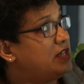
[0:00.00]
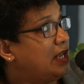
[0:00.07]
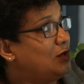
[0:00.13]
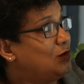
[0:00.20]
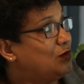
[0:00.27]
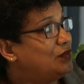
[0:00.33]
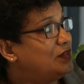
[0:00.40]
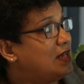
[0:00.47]
they
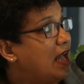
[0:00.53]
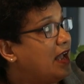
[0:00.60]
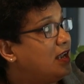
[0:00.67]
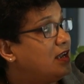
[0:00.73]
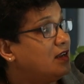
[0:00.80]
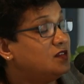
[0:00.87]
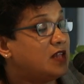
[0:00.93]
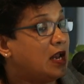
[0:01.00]
use
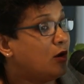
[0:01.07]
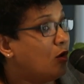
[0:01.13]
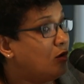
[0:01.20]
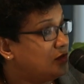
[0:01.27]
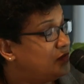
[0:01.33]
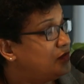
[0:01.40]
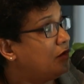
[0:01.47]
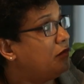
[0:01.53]
lichens, and
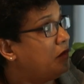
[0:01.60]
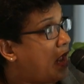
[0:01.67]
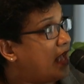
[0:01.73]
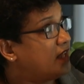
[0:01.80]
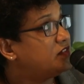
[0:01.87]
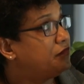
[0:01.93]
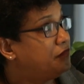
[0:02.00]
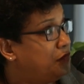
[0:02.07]
also
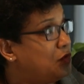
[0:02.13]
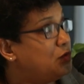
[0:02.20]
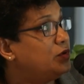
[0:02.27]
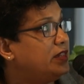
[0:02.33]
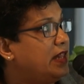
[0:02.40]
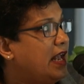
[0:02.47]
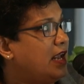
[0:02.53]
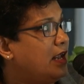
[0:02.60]
as
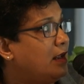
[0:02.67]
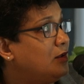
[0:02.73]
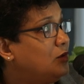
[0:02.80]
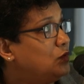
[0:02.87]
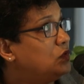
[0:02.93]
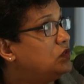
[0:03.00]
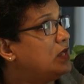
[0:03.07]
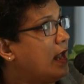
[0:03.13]
food they
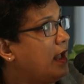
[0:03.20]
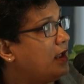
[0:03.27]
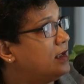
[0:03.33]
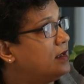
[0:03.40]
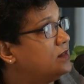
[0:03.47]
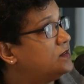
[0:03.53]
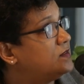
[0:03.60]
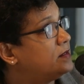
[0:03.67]
use
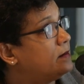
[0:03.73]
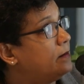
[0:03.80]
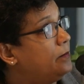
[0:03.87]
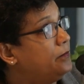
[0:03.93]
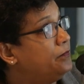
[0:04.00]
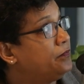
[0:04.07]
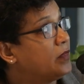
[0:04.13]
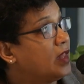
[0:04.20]
lichens.
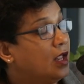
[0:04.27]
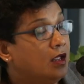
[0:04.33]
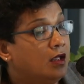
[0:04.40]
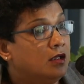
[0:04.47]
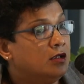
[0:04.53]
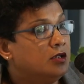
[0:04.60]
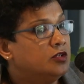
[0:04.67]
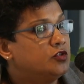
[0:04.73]

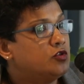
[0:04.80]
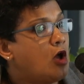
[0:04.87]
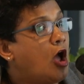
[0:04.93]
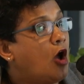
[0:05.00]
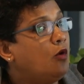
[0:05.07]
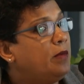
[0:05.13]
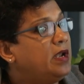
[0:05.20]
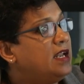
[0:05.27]
So
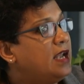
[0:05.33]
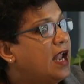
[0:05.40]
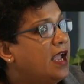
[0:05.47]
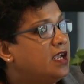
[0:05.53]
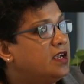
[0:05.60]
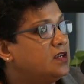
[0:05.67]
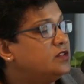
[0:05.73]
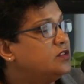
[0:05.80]
how many
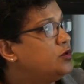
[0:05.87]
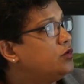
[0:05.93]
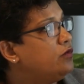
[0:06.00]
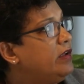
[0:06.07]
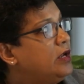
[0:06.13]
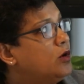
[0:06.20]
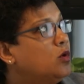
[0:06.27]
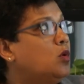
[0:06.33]
lichens do
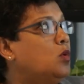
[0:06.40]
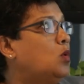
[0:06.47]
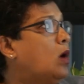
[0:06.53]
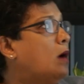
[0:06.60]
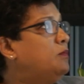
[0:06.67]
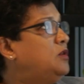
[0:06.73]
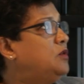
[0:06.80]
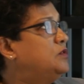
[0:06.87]
we know
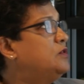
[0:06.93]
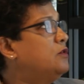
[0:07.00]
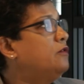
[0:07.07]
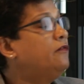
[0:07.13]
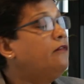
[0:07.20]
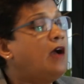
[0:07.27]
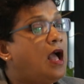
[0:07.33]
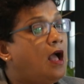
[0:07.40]
up to so
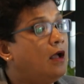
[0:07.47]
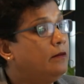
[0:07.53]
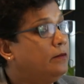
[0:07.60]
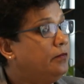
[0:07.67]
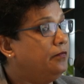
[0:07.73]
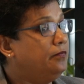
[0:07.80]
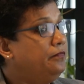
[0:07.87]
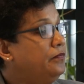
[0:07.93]
far?
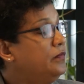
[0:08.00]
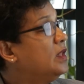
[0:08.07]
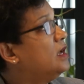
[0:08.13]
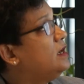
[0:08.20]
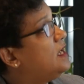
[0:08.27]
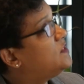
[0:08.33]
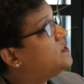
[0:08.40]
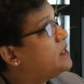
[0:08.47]

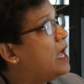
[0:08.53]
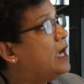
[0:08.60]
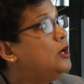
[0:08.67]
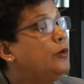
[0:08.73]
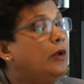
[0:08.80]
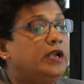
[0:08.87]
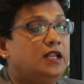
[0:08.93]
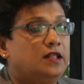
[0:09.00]
Less than
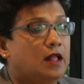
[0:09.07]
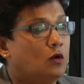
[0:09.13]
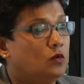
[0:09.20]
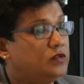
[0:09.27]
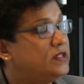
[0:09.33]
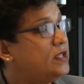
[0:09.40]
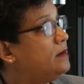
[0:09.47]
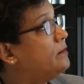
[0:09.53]

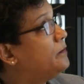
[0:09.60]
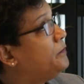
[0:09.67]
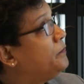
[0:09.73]
20,000.